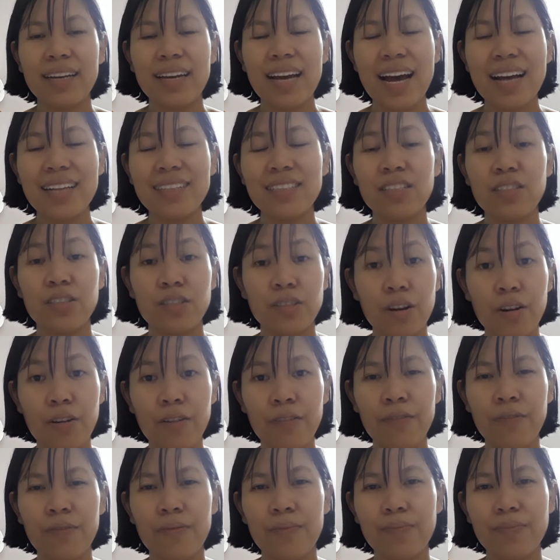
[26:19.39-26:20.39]
gas
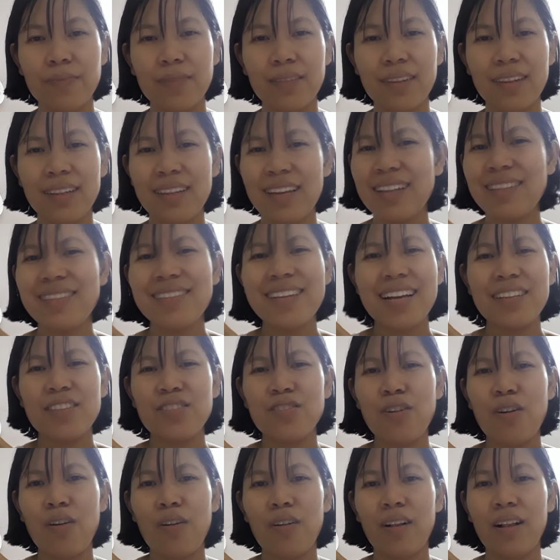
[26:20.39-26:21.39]
stove, and that's
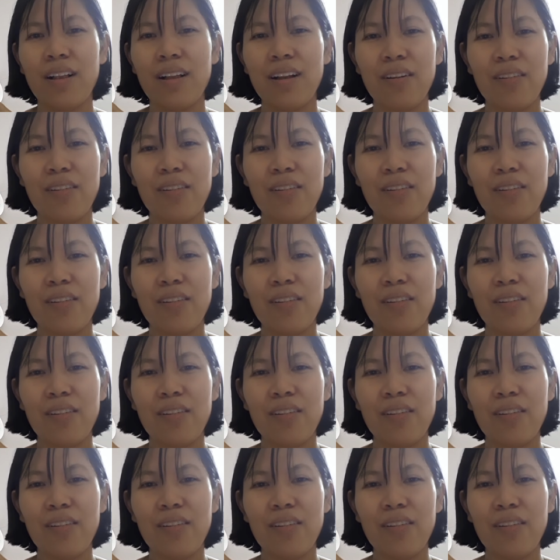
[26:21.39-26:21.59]
all.